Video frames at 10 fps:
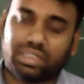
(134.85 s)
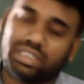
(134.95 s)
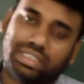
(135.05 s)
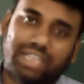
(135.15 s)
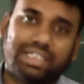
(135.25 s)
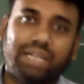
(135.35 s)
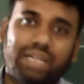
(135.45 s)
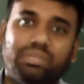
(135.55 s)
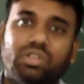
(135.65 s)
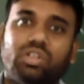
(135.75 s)
that time
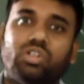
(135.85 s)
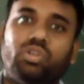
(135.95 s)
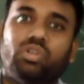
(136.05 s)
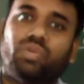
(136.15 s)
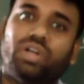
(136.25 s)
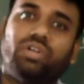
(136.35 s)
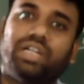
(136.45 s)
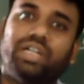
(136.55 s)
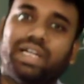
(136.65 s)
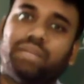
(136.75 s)
overloading
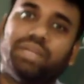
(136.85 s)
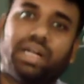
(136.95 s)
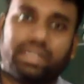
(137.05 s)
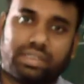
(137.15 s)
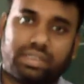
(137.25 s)
can be had.